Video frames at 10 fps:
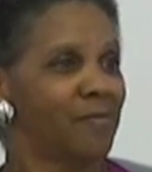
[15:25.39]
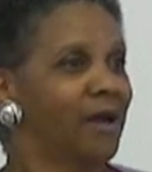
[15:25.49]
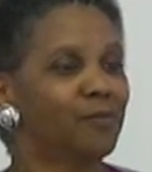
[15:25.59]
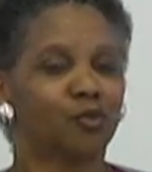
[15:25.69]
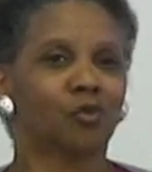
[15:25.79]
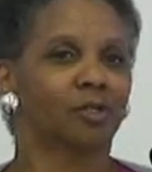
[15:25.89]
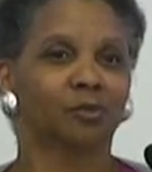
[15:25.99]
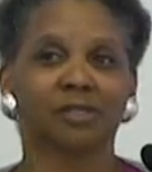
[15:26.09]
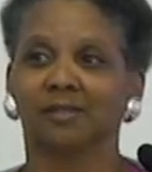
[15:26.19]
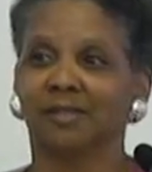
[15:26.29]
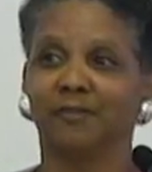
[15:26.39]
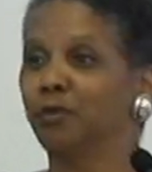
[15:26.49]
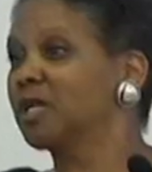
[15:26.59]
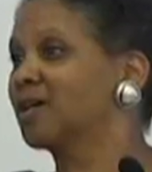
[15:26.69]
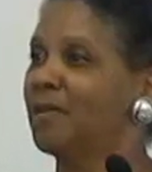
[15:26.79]
I'm struggling with this. And if
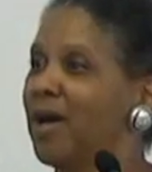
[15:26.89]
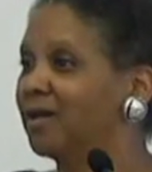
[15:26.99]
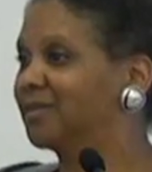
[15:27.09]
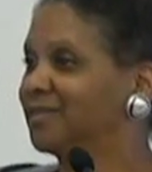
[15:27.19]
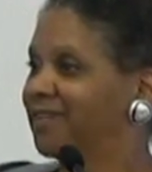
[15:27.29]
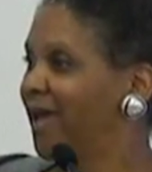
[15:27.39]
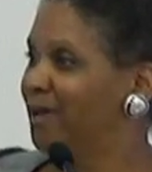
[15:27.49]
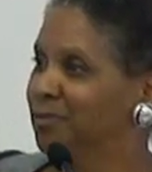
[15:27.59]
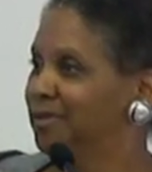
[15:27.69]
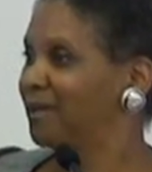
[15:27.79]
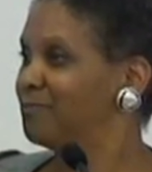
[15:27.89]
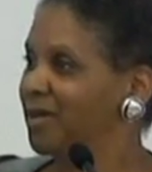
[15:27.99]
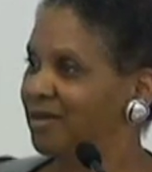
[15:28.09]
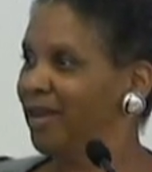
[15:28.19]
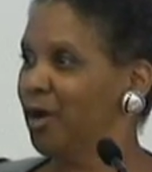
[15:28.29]
we can come out today with that
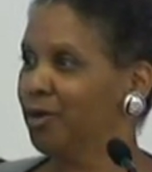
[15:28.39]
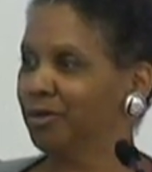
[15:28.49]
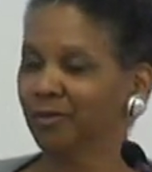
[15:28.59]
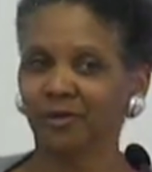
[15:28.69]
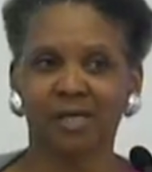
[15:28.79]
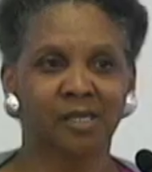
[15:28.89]
meta-narrative